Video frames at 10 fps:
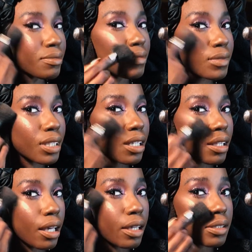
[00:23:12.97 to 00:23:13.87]
Look at
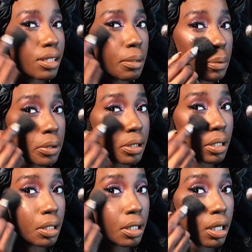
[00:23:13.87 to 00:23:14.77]
that. Isn't it pretty?
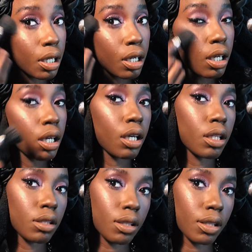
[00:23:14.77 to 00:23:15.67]

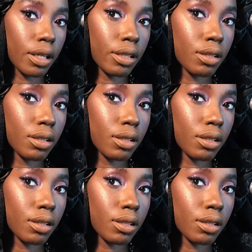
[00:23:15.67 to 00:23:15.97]
Look at that.